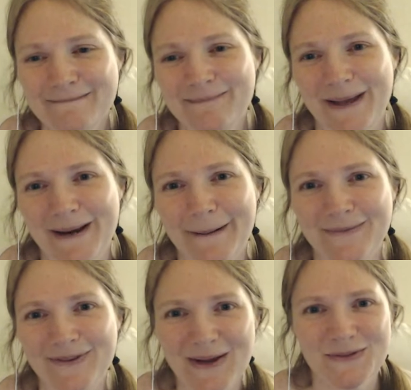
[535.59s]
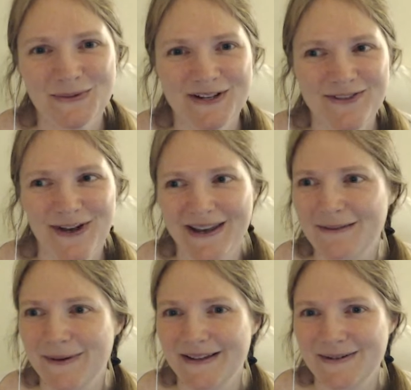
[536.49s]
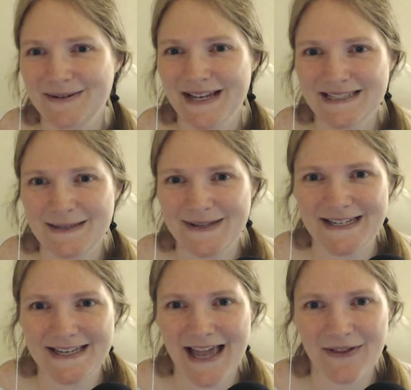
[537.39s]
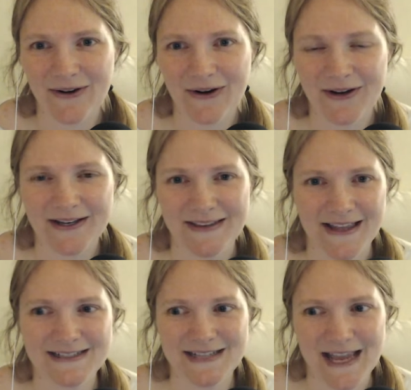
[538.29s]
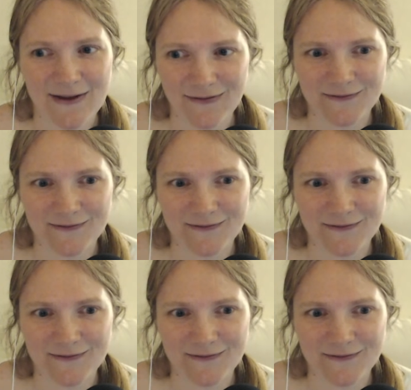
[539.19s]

But so that was pretty funny. But it was nice to be together and in that safe